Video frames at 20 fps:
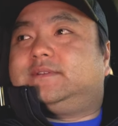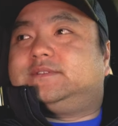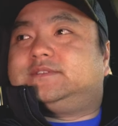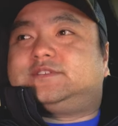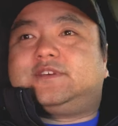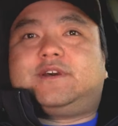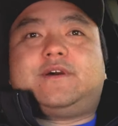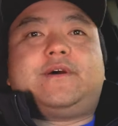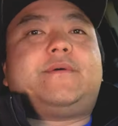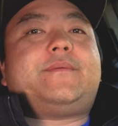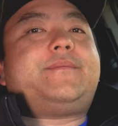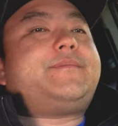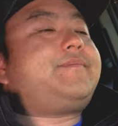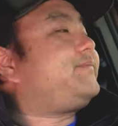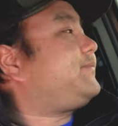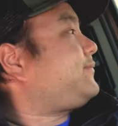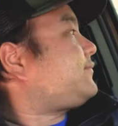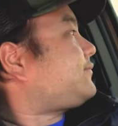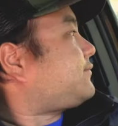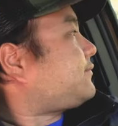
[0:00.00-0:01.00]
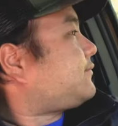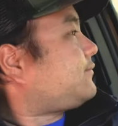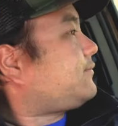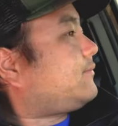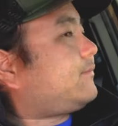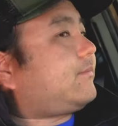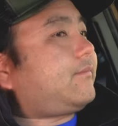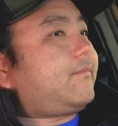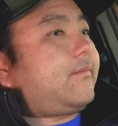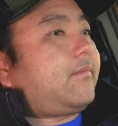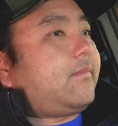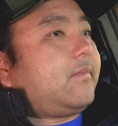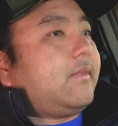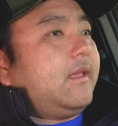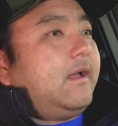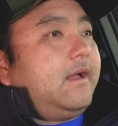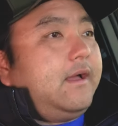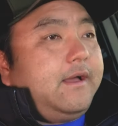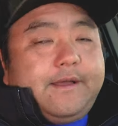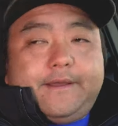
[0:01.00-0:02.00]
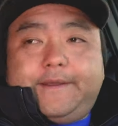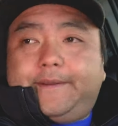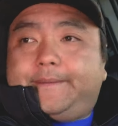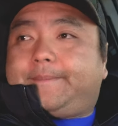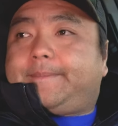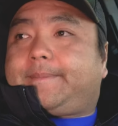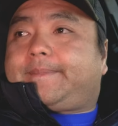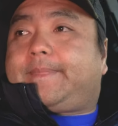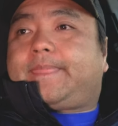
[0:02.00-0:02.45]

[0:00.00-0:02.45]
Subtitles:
So, for